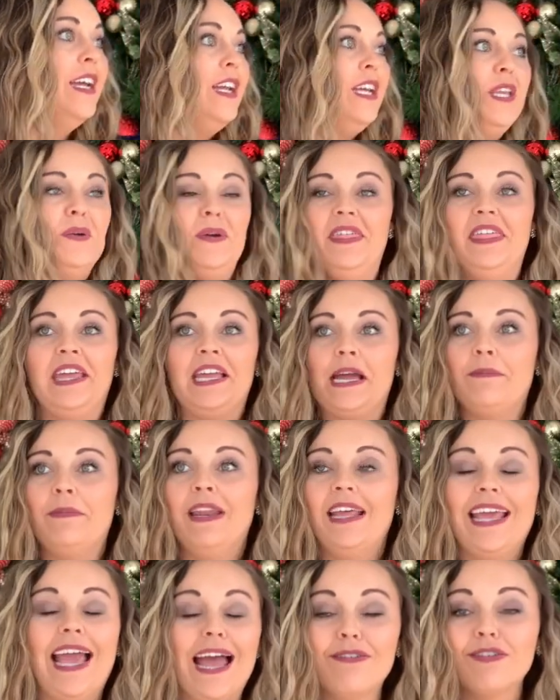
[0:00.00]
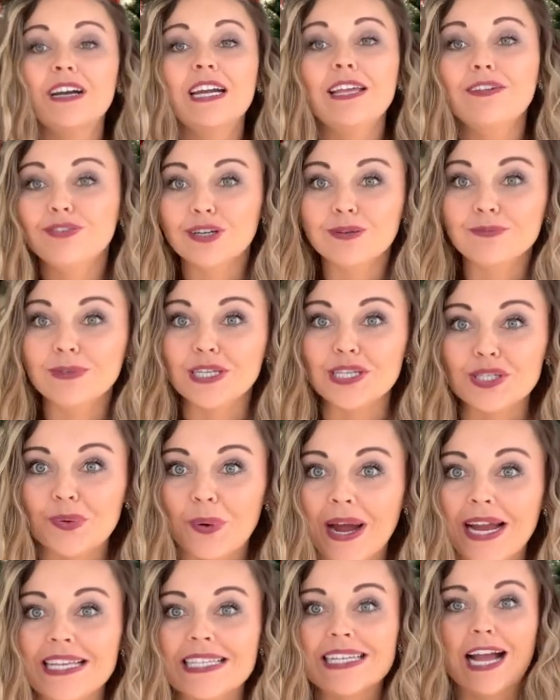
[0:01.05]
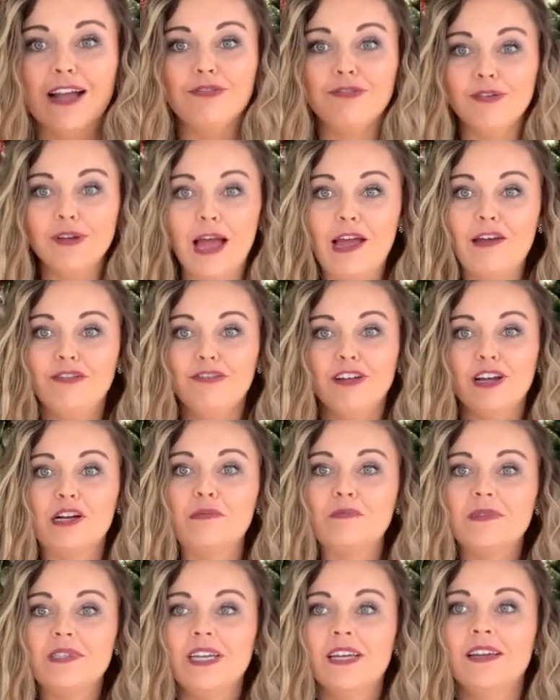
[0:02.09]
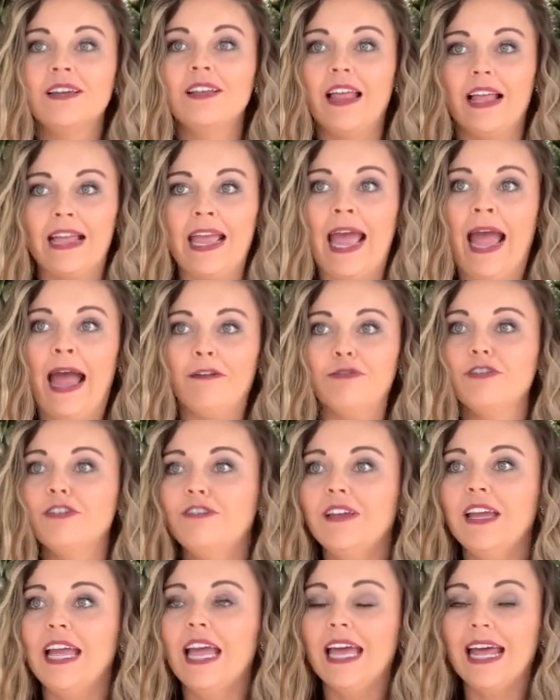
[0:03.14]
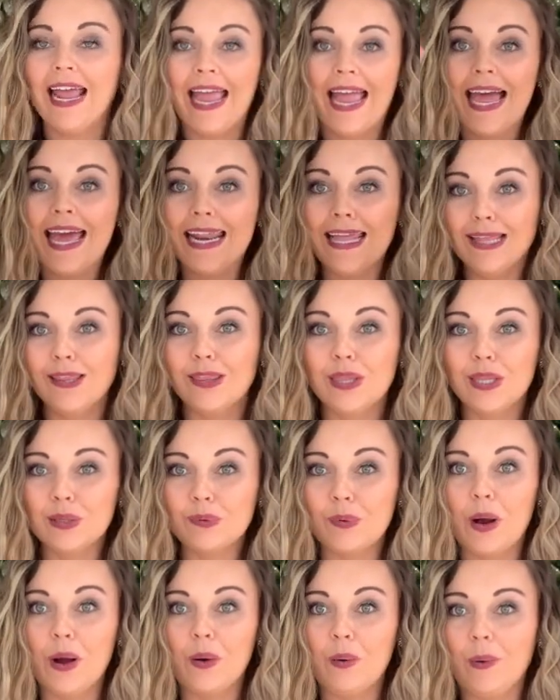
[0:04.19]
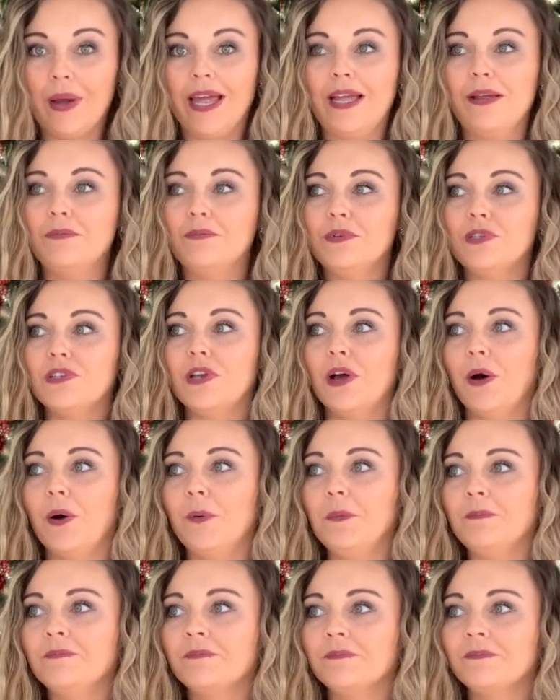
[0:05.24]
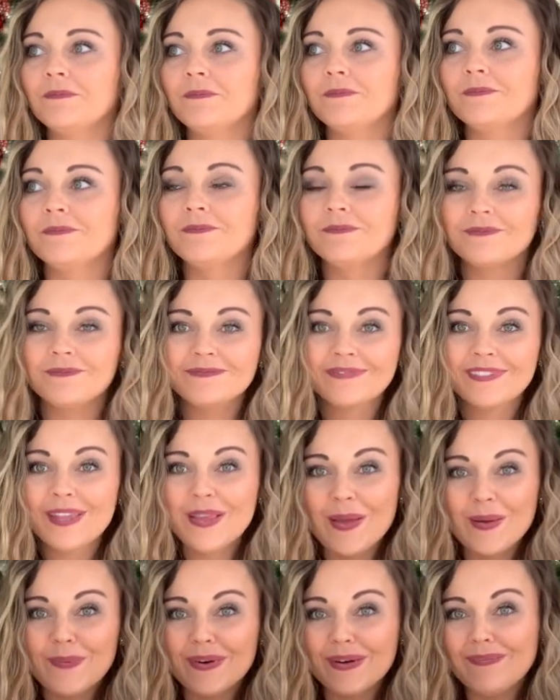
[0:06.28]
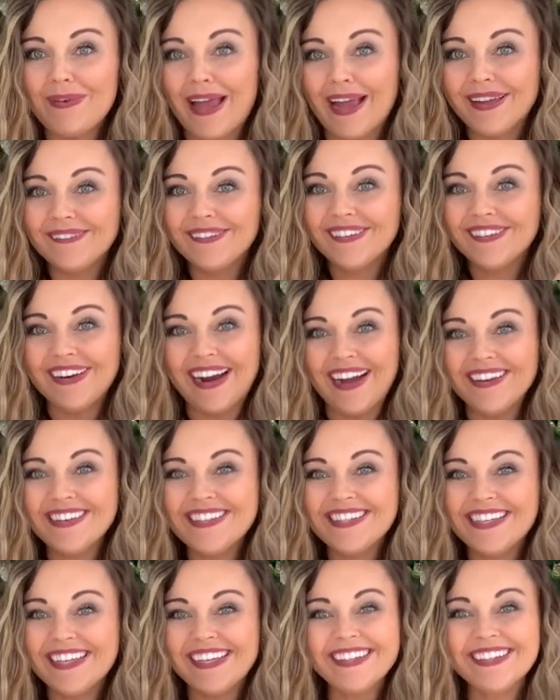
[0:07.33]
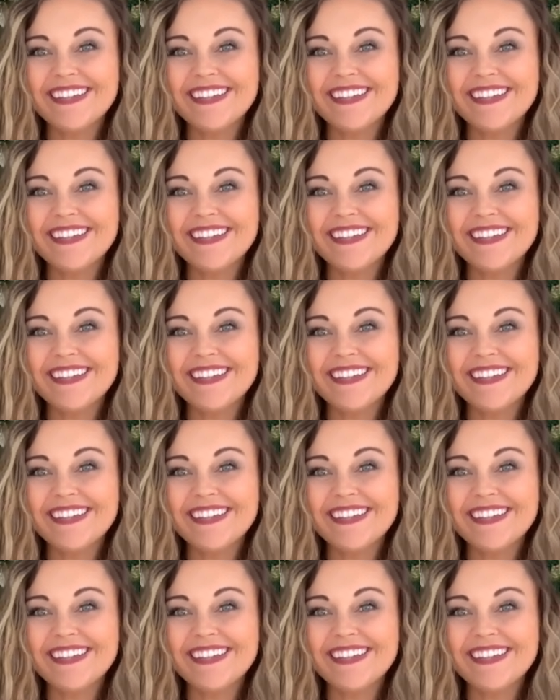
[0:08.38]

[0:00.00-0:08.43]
do we think I'm gonna get? I've already filmed this twice. I filmed like half of it and I had it the wrong way. So we're back for round two.